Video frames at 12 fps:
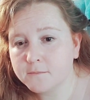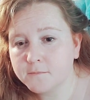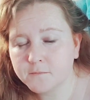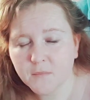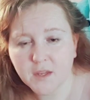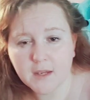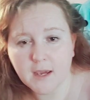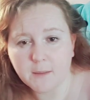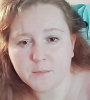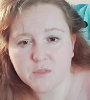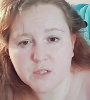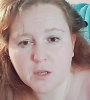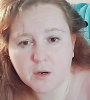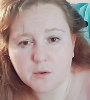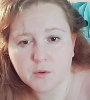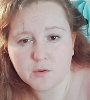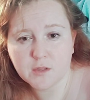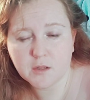yeah. So
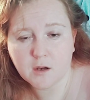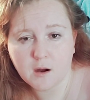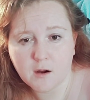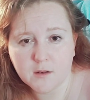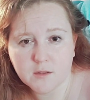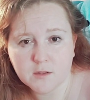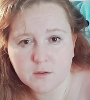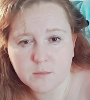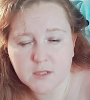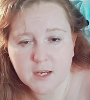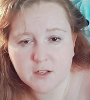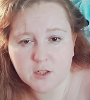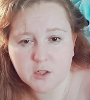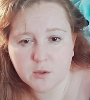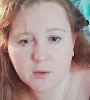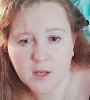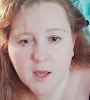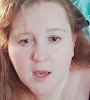those are the costumes I do.
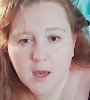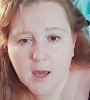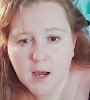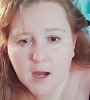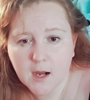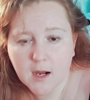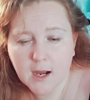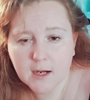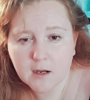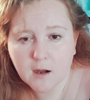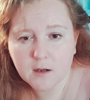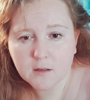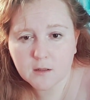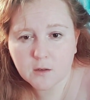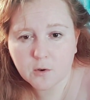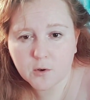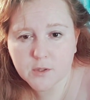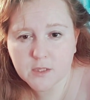I got
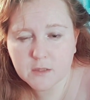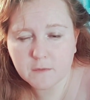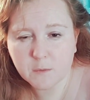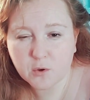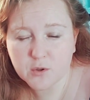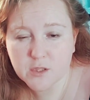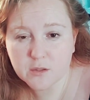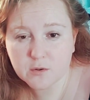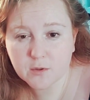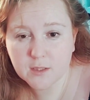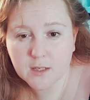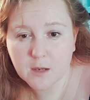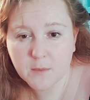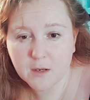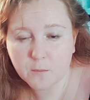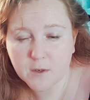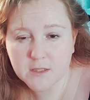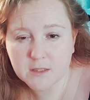corsets from Corset Story coming.
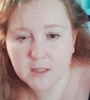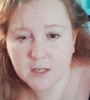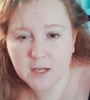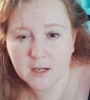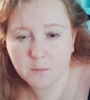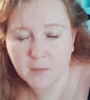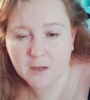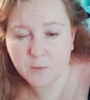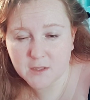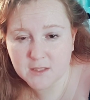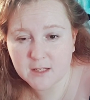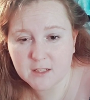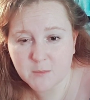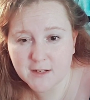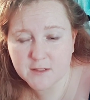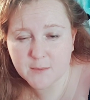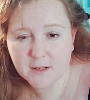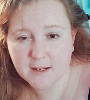Wesley's my
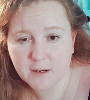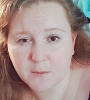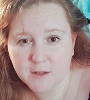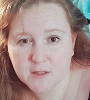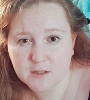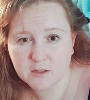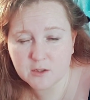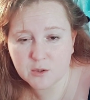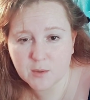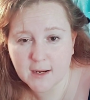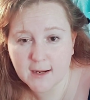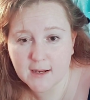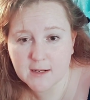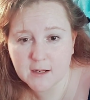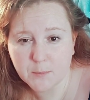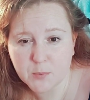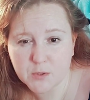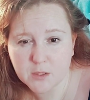husband. He wants to do a
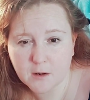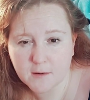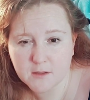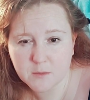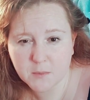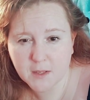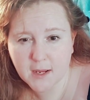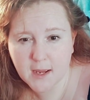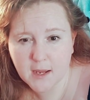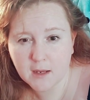couples cosplay